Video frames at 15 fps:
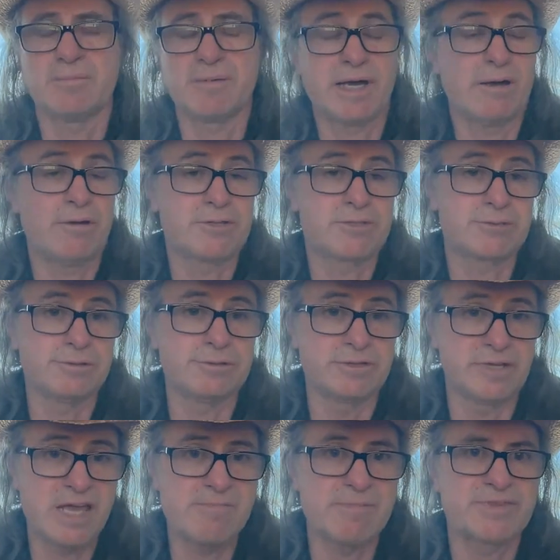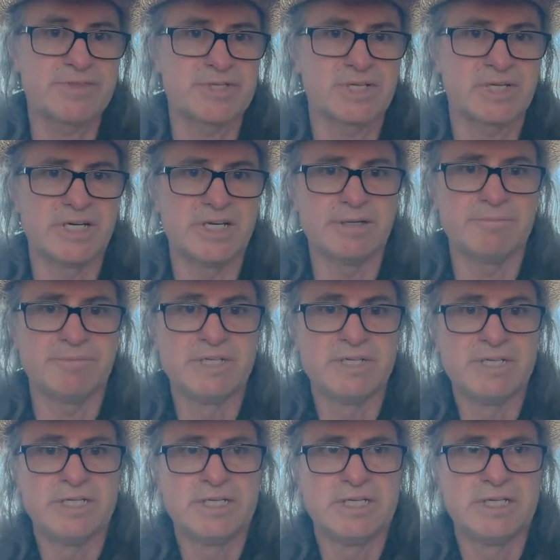a household name at the time.
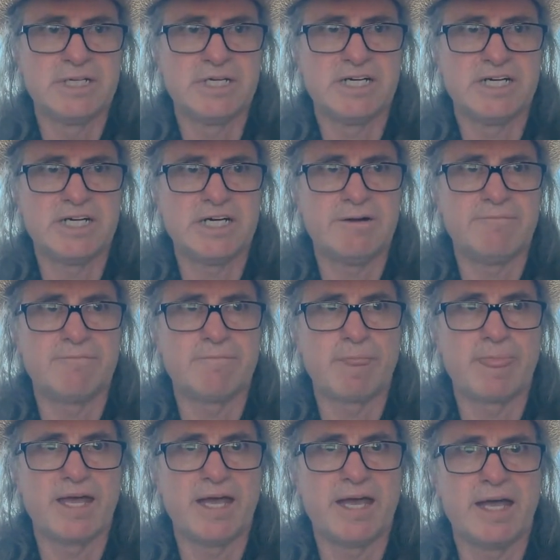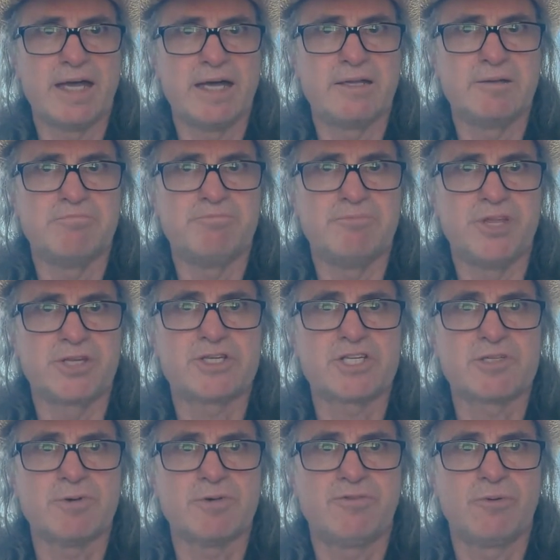And this
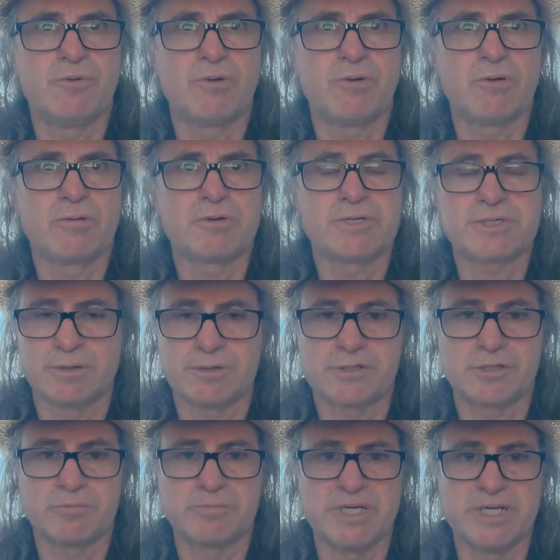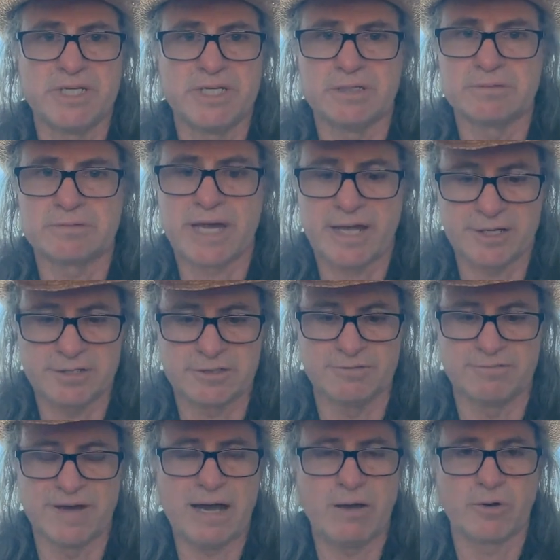is before social media kind of
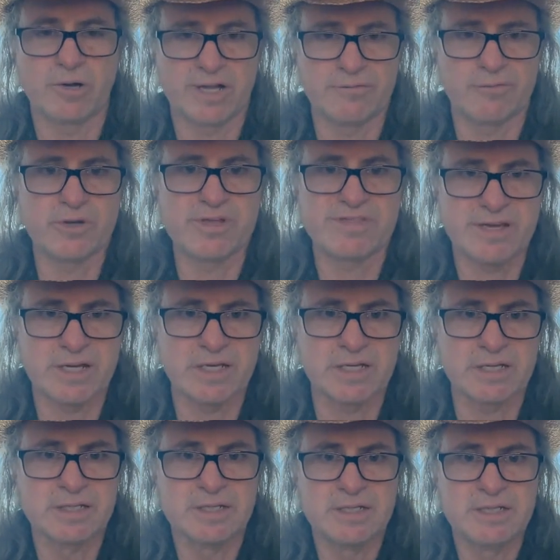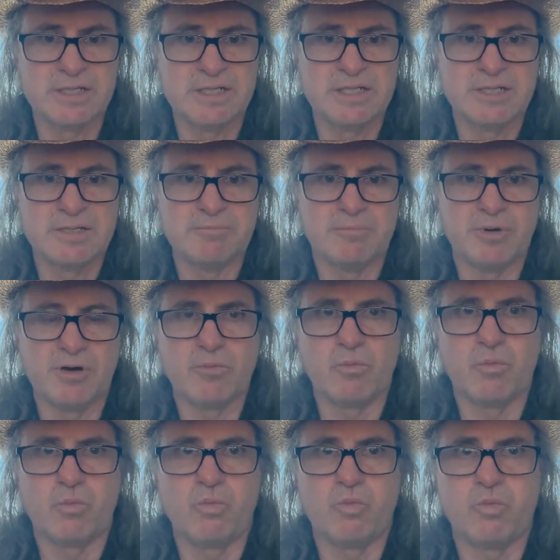devoured everything. But
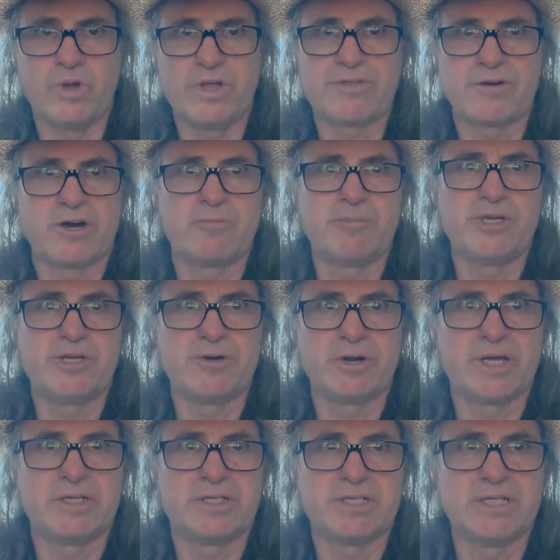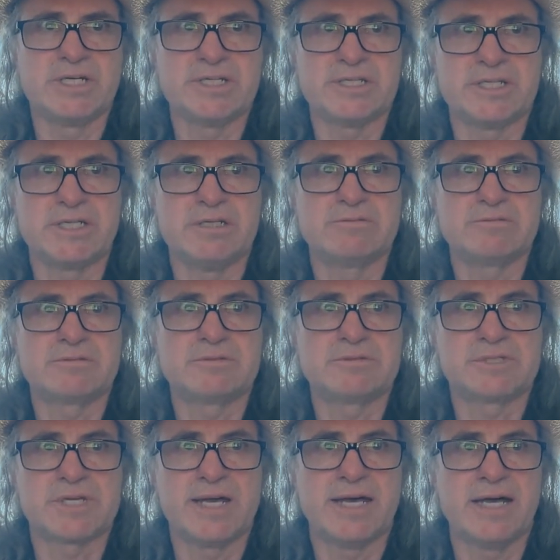we thought it'd be a good idea, to
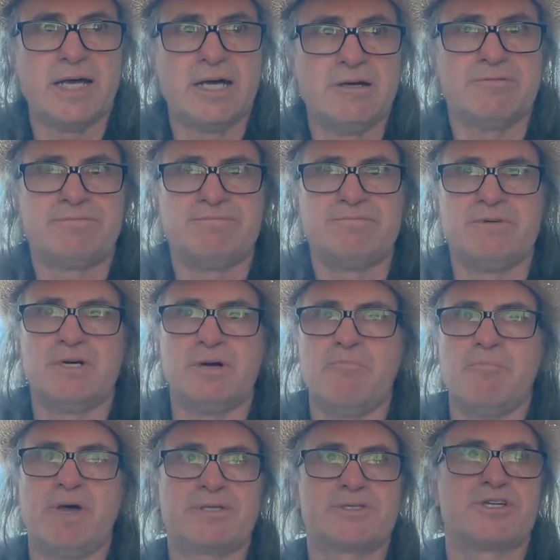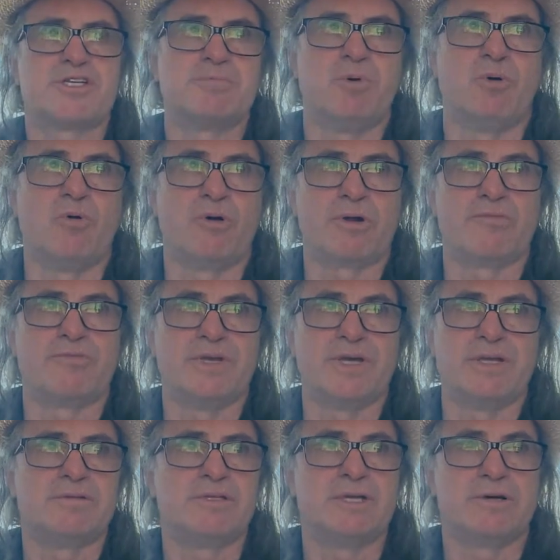have a message board
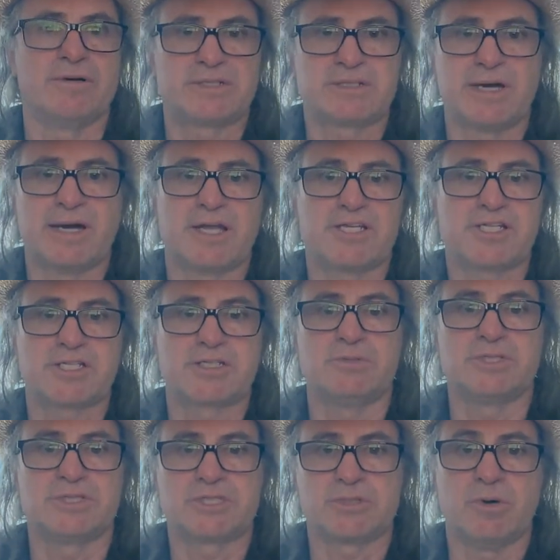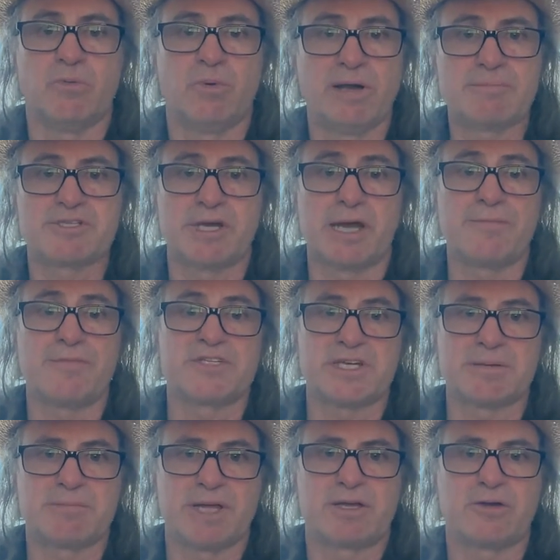that, attached to a website. That
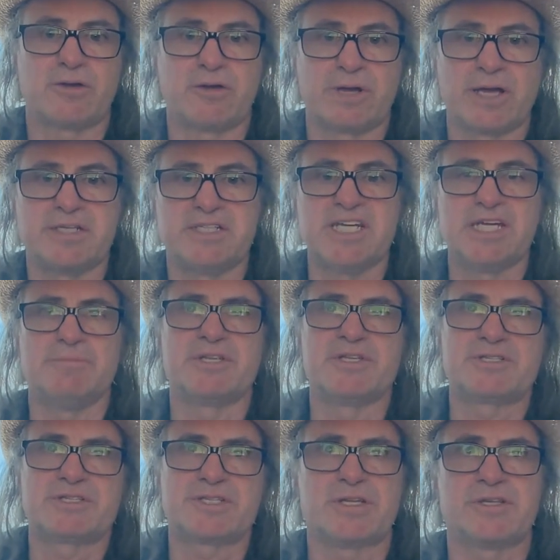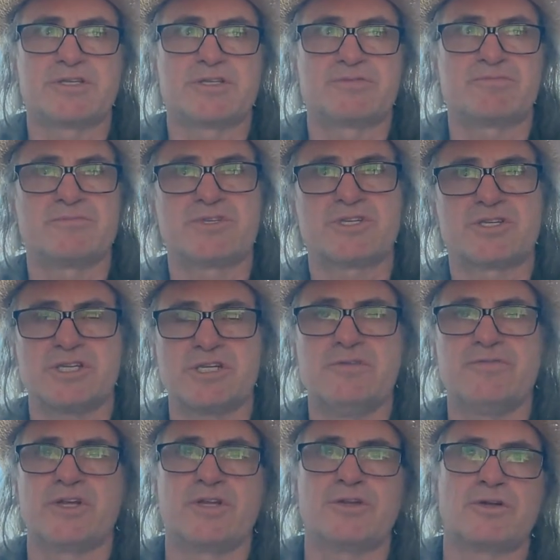seemed like a good idea. But since
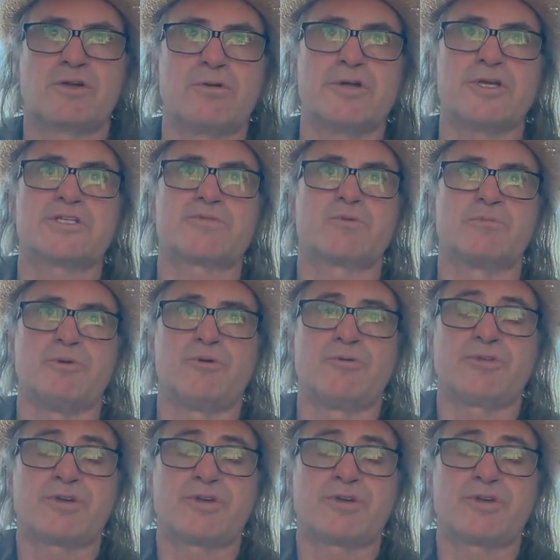Stephen and Chris were both